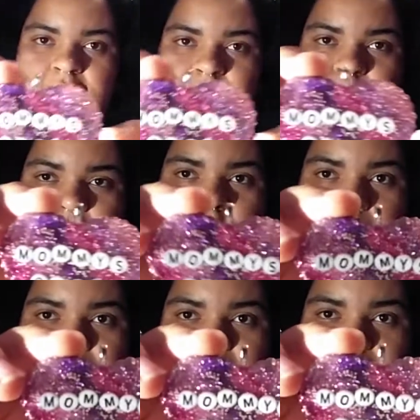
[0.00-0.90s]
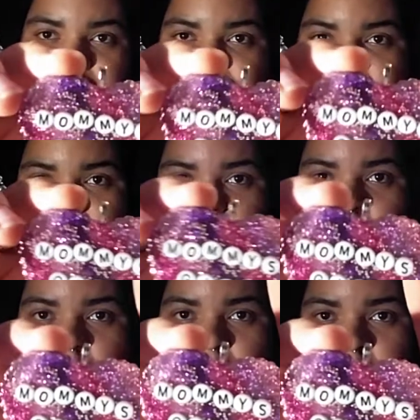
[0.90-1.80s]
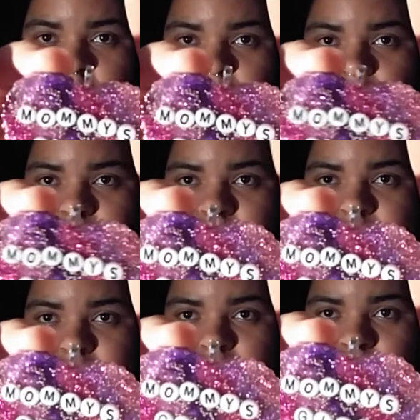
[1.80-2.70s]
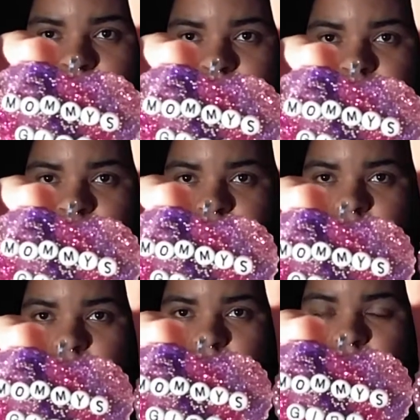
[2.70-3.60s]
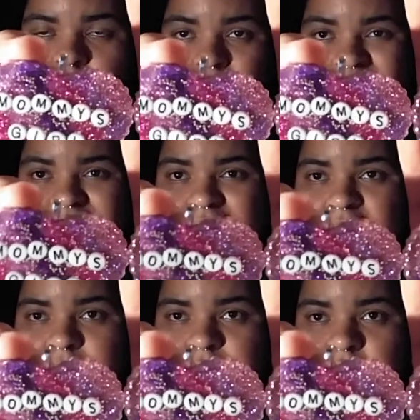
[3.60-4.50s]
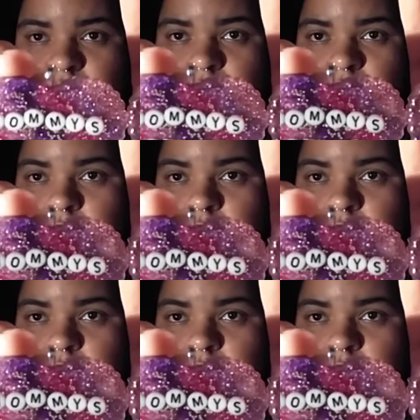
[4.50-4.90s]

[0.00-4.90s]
iffy about is just the lettering is a little uneven.